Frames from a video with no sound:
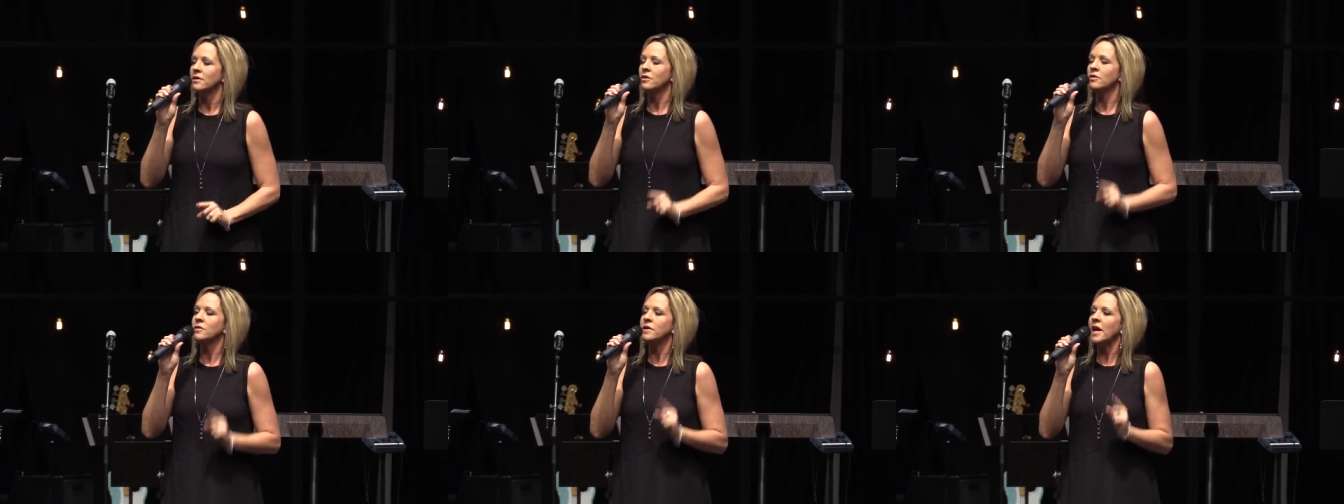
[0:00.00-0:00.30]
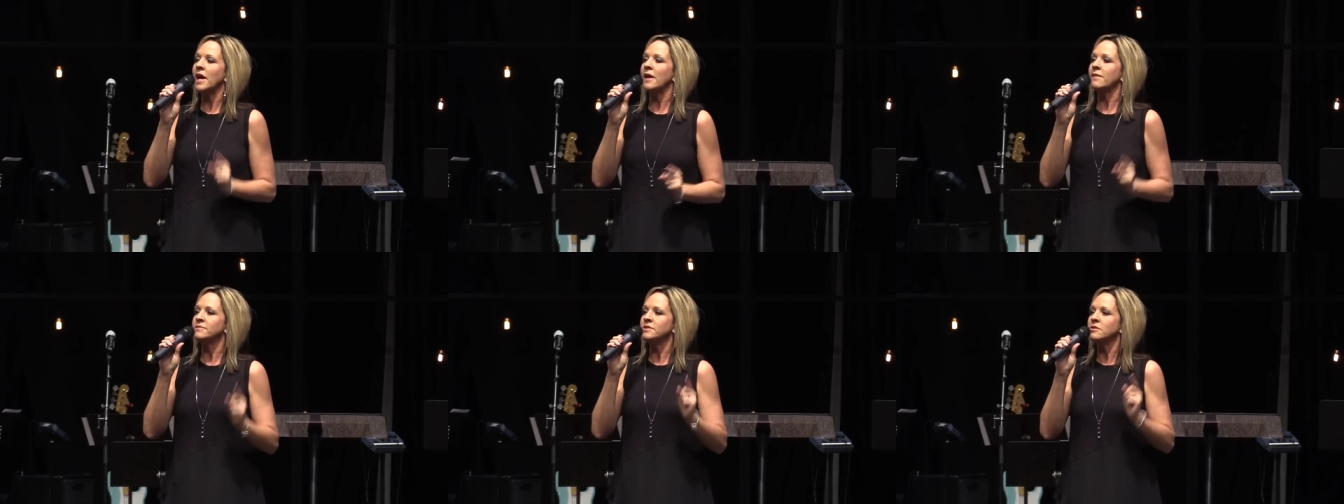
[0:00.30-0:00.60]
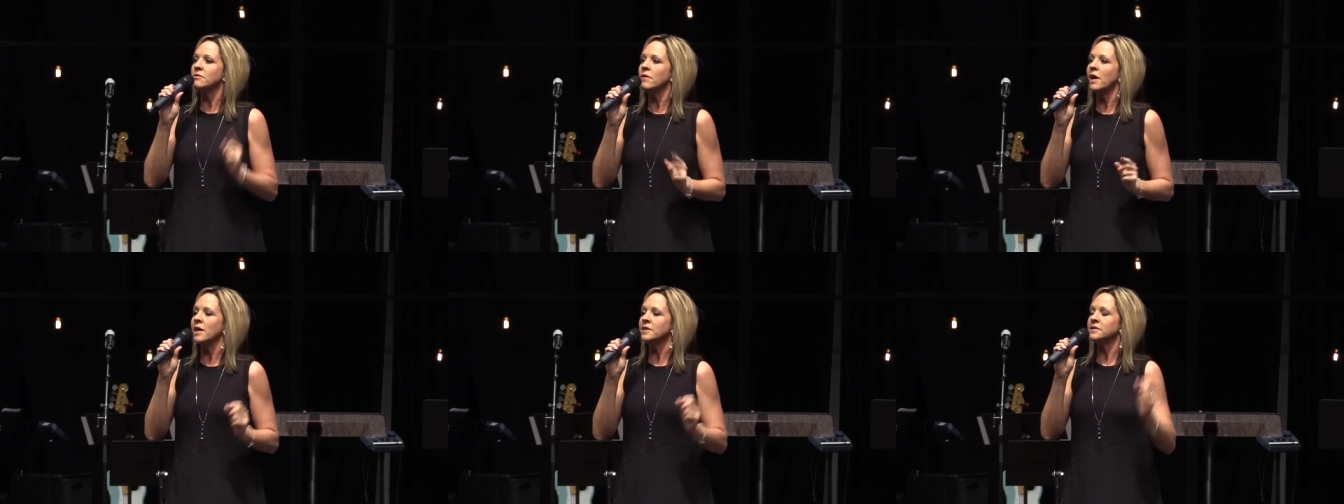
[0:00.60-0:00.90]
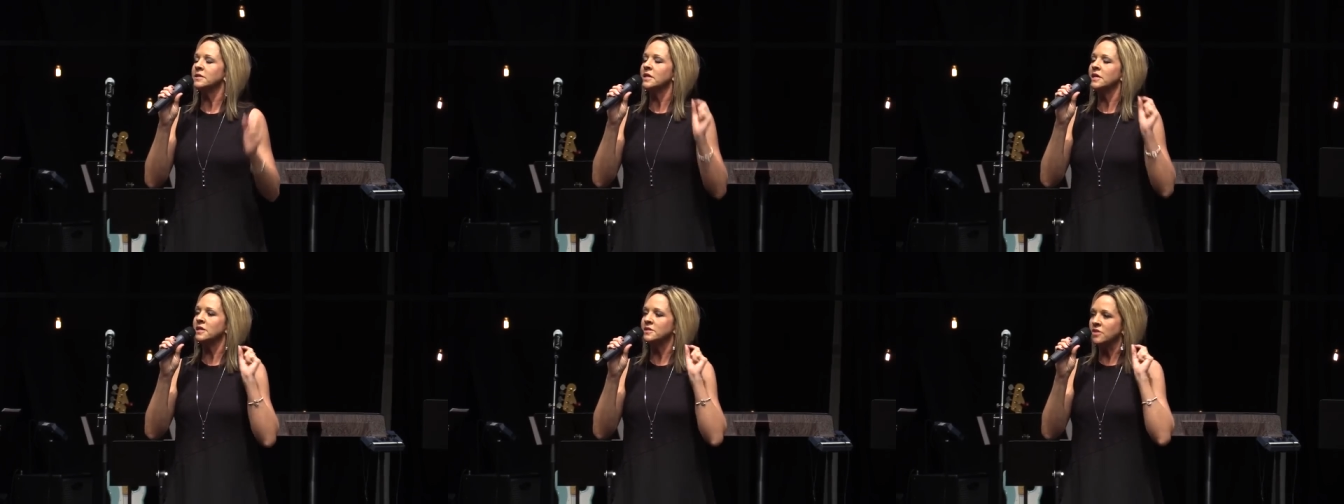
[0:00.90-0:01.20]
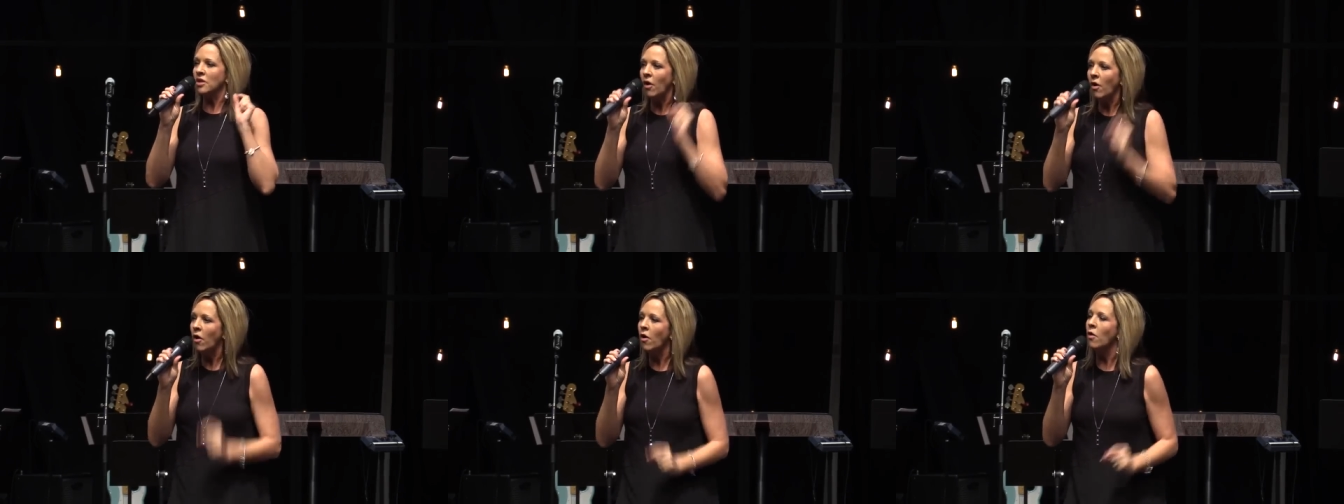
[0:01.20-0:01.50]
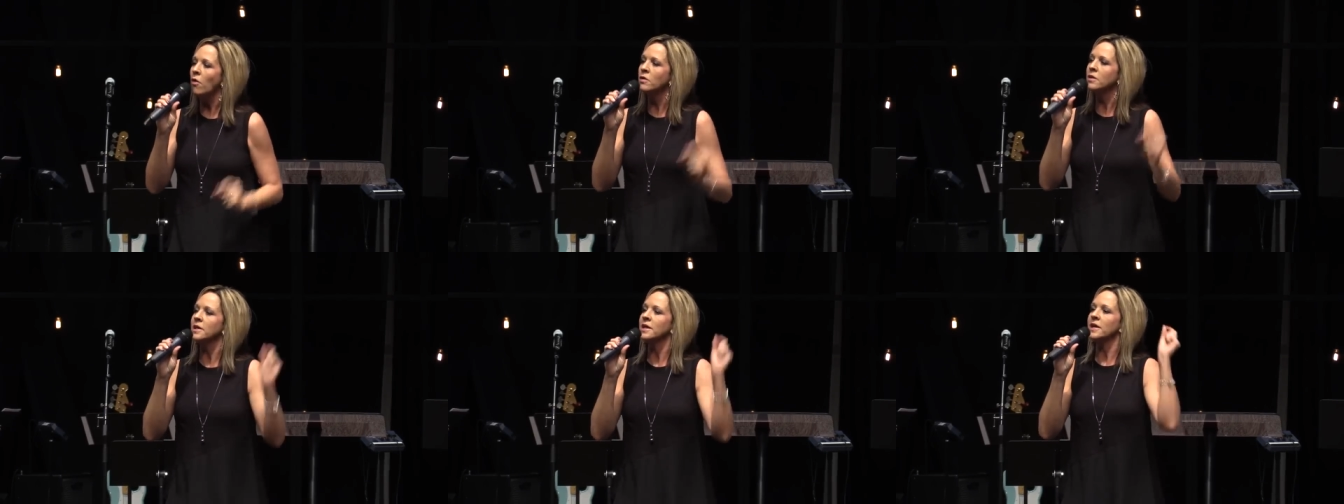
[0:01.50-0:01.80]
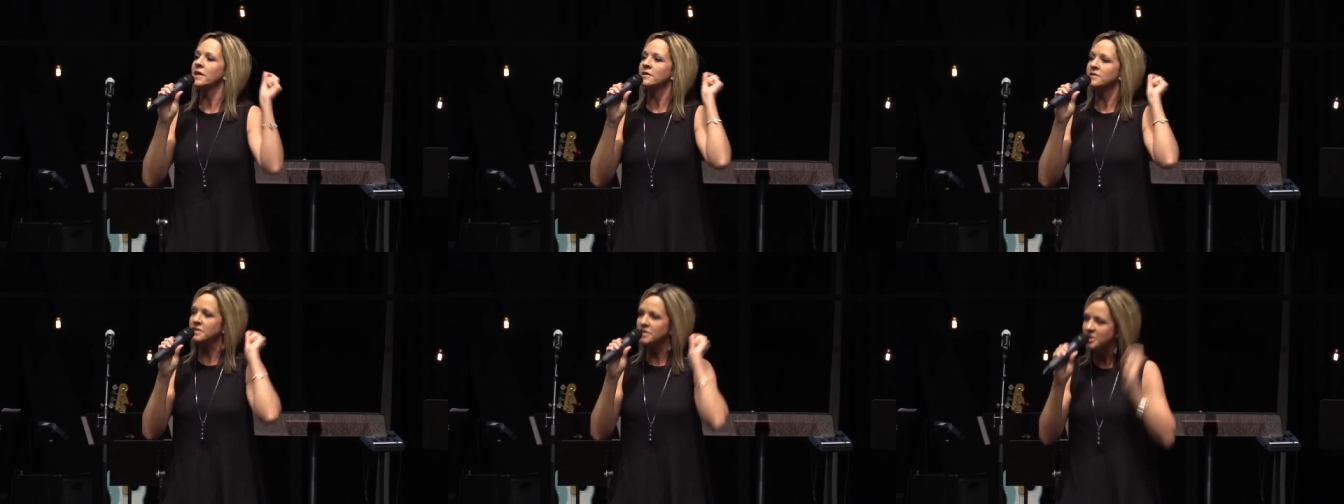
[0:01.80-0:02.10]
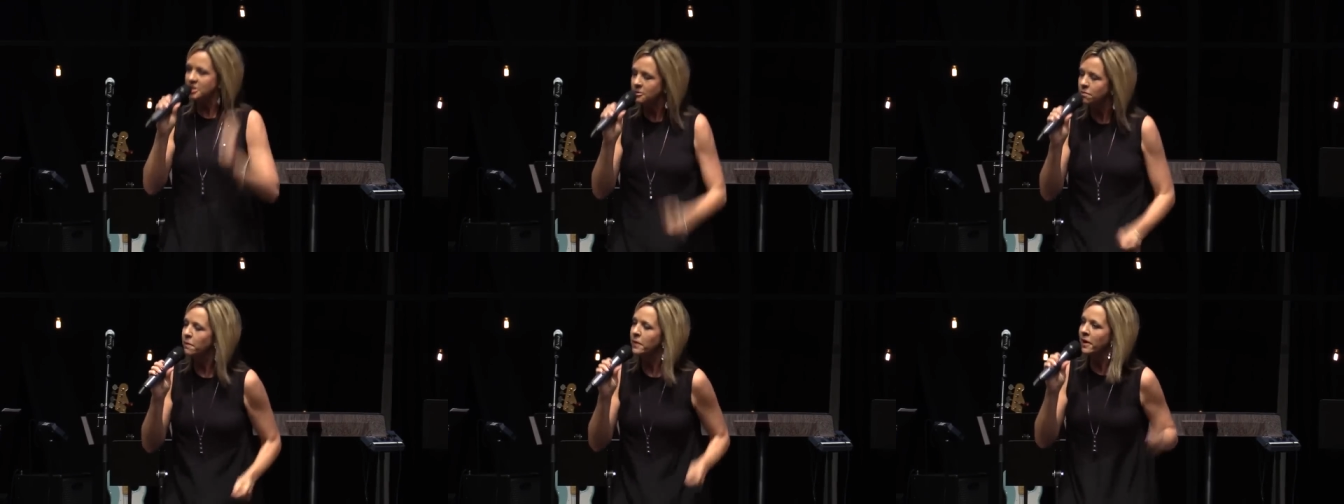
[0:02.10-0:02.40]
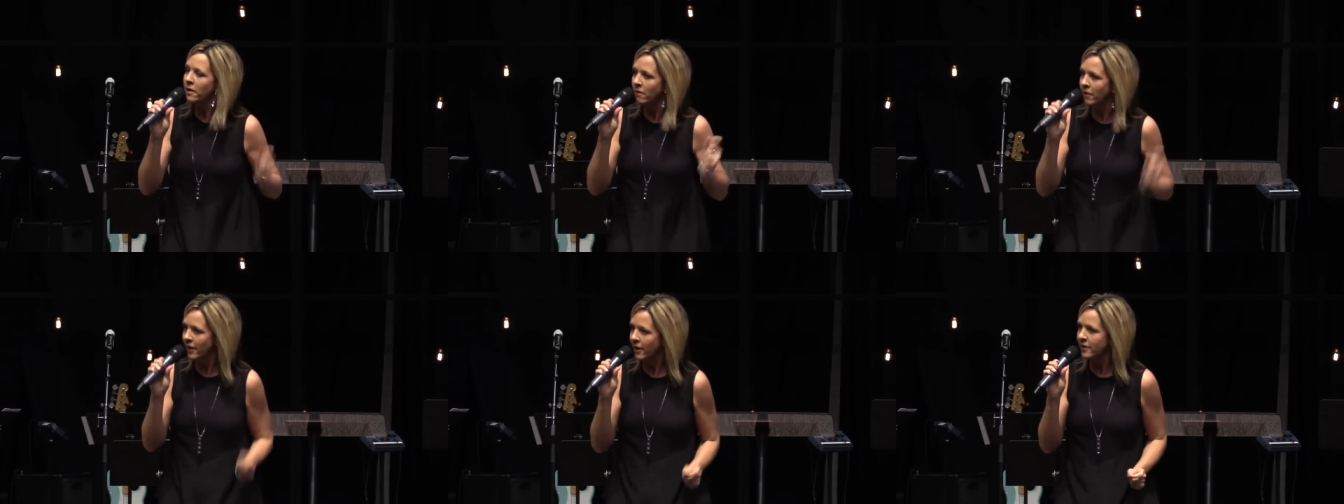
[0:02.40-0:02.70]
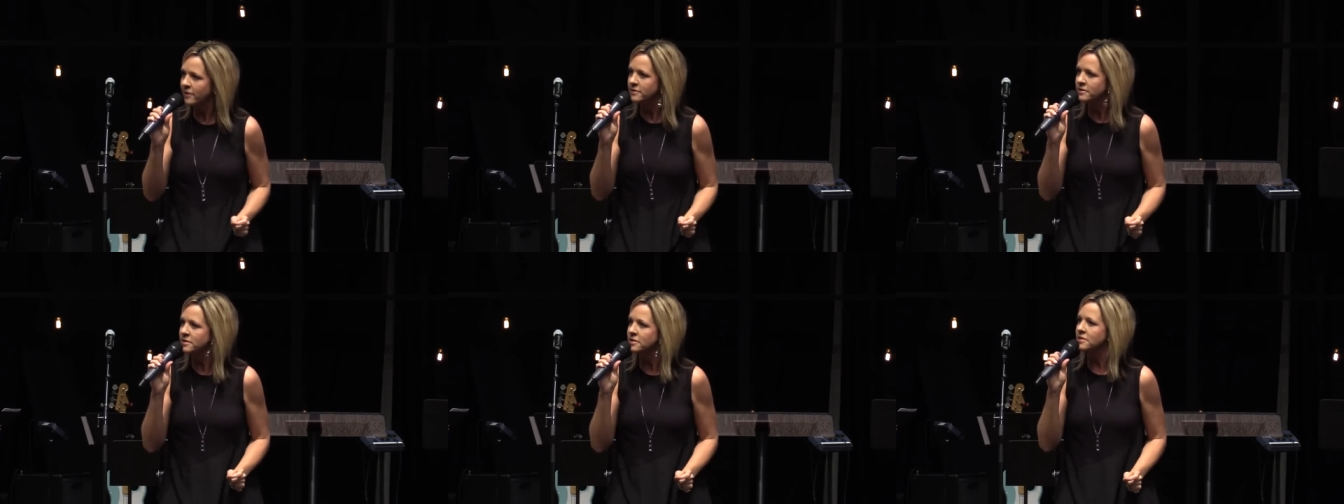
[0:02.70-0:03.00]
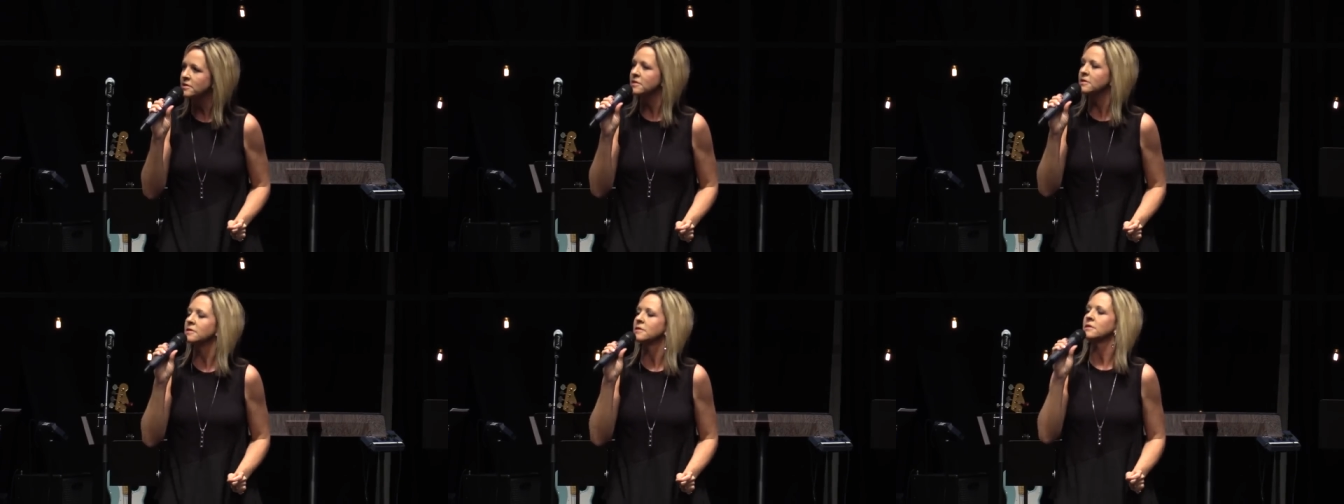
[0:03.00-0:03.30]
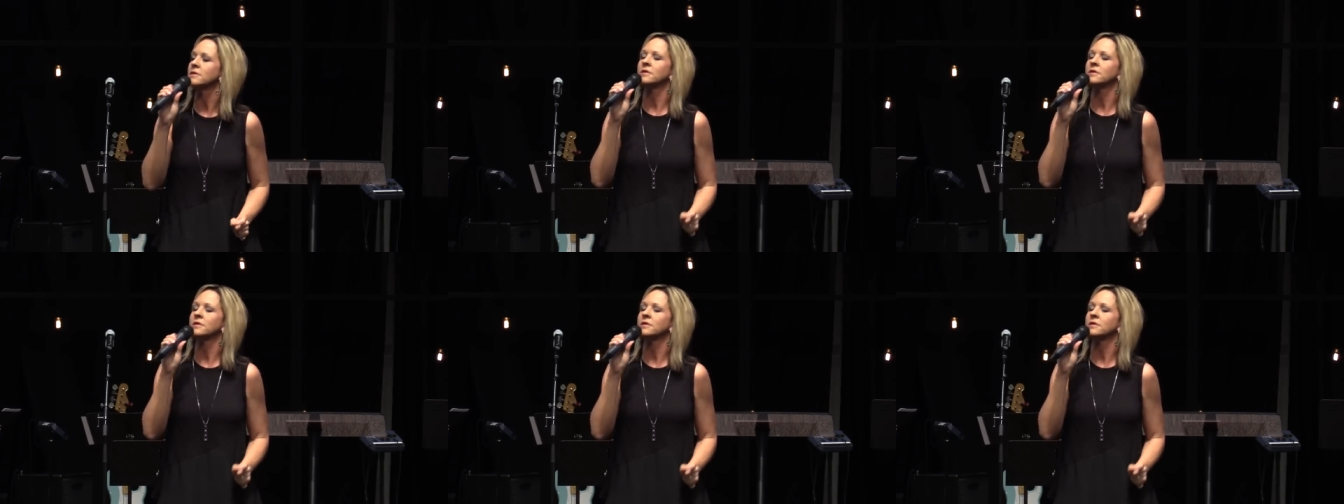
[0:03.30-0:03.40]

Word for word: who gave to us his Holy Spirit,